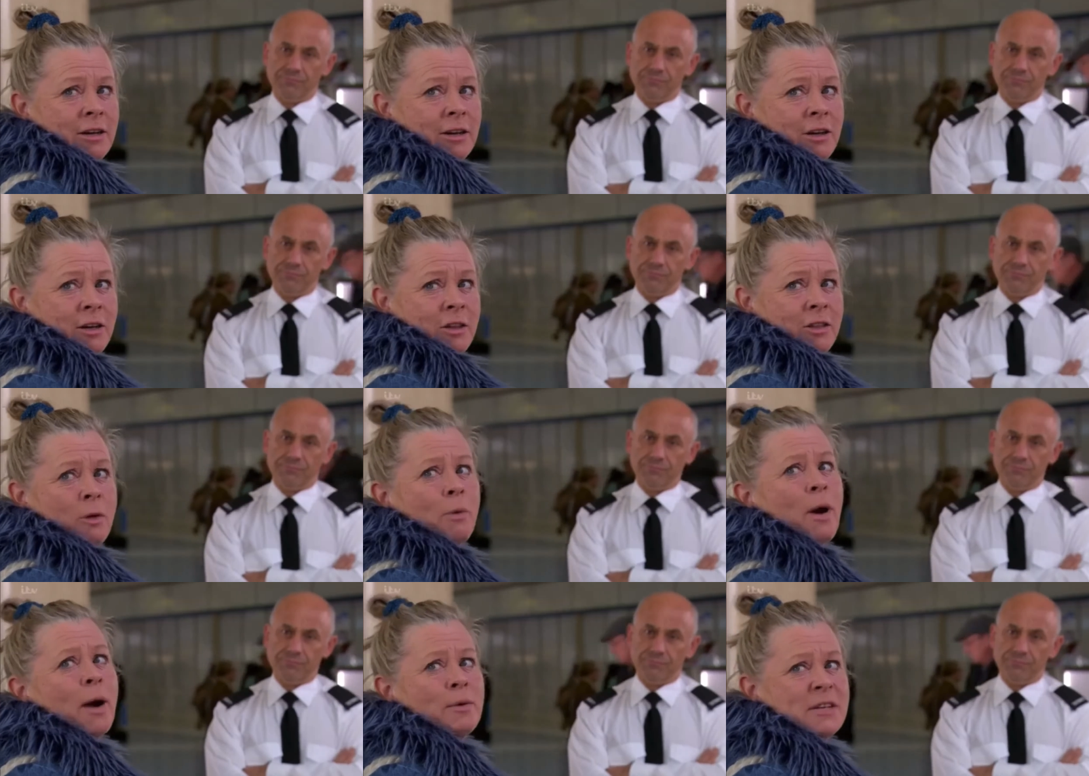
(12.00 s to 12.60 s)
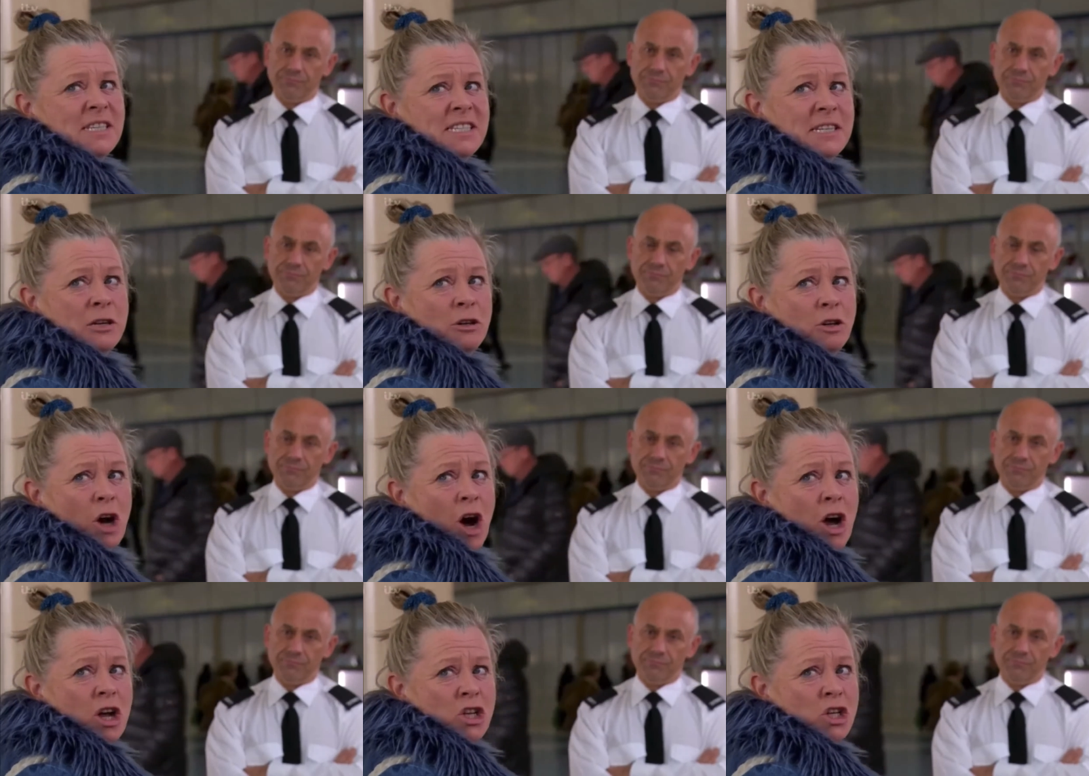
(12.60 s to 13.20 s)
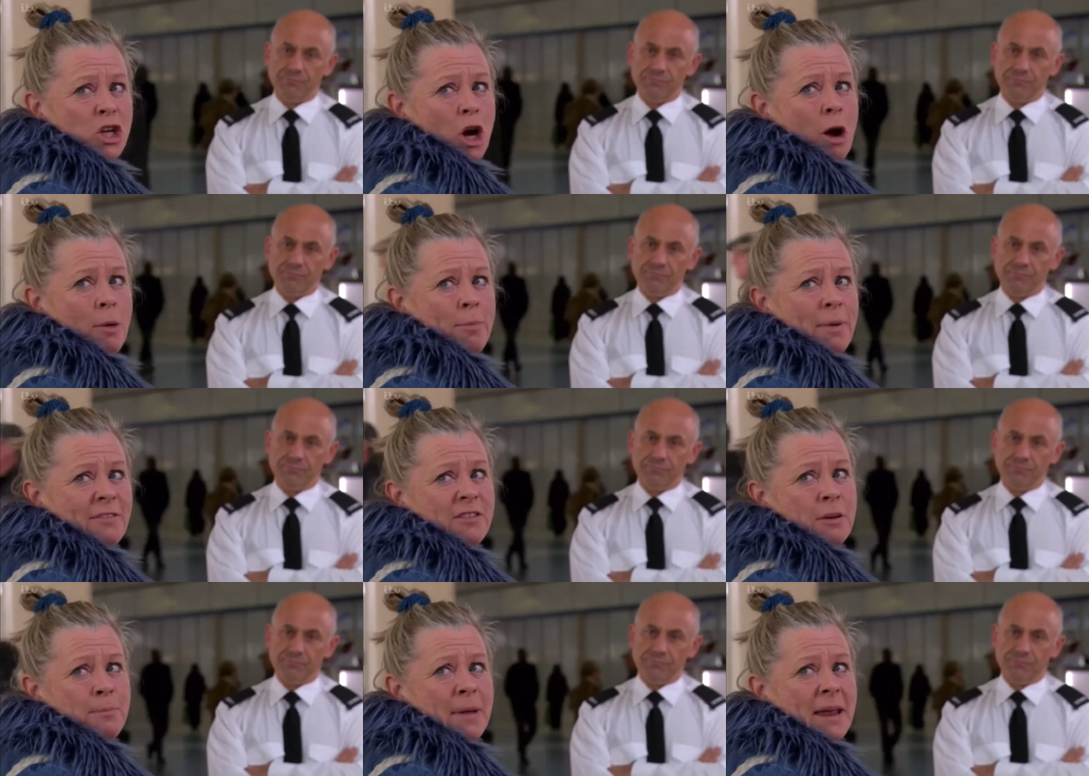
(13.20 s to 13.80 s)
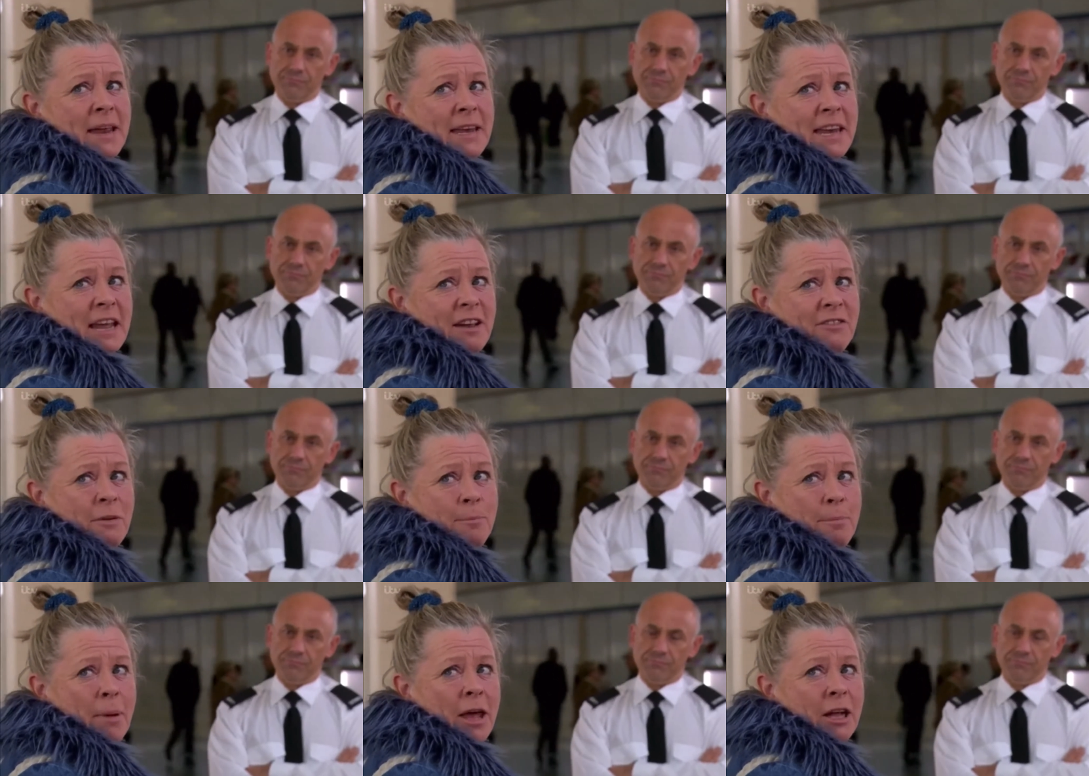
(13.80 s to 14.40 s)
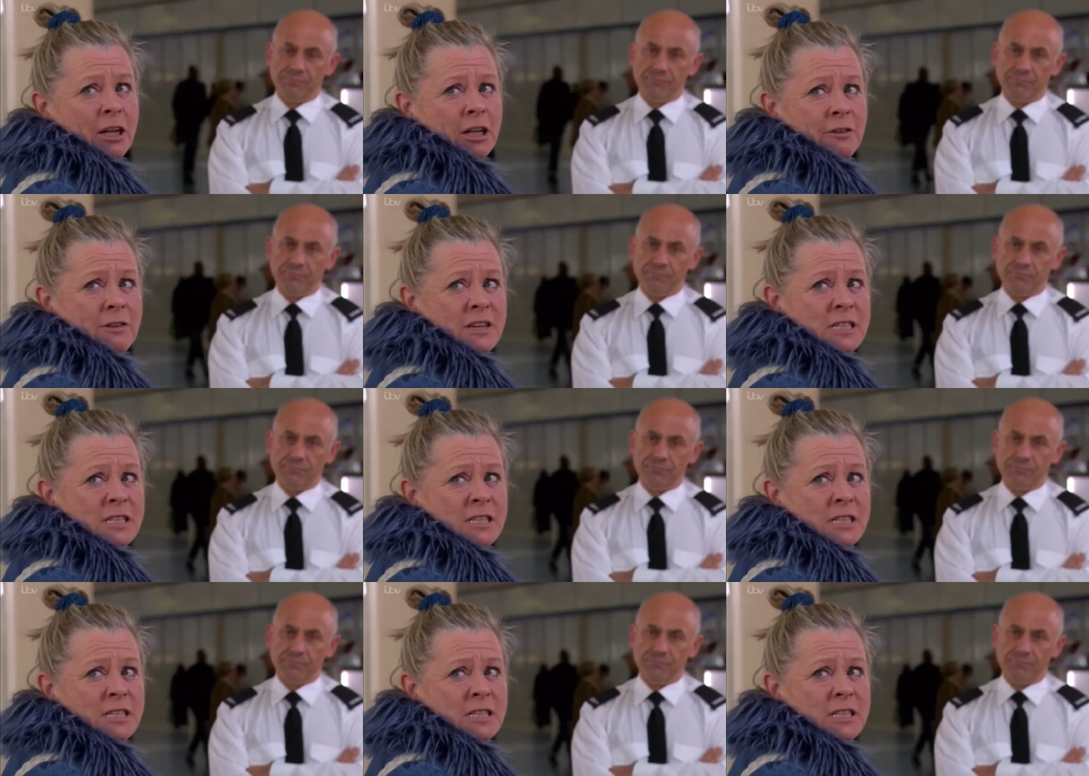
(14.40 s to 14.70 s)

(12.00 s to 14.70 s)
Speaker 1: Though how he's still got a job after being nicked for burglary is